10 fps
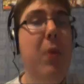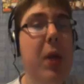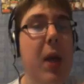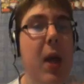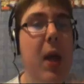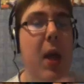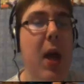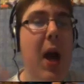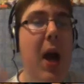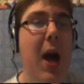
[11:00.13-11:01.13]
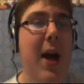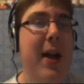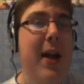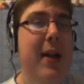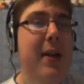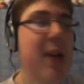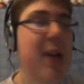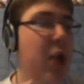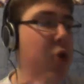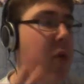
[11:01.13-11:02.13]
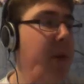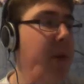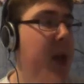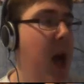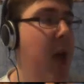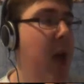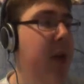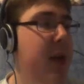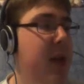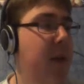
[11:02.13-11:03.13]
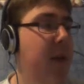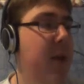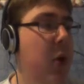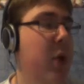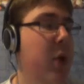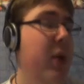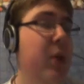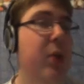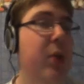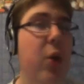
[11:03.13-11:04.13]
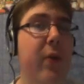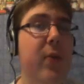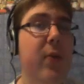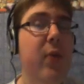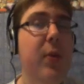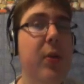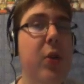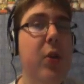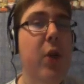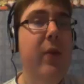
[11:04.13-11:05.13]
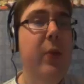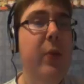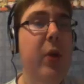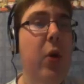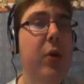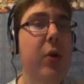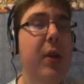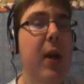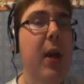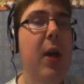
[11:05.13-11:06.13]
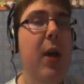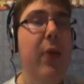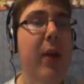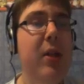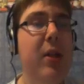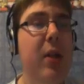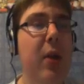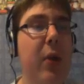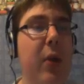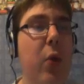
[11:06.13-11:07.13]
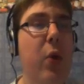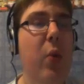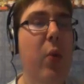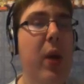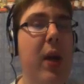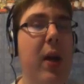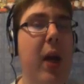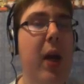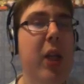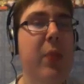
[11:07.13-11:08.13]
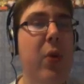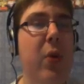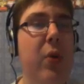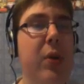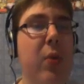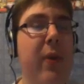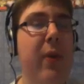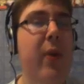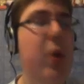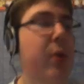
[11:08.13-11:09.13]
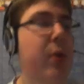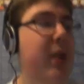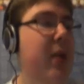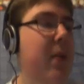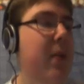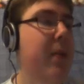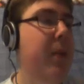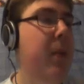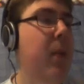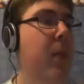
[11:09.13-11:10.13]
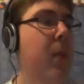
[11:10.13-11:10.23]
a bit of money. And yeah, truthfully, I think it's definitely going to be some sort of subscription service because that's the only way, I suppose, without using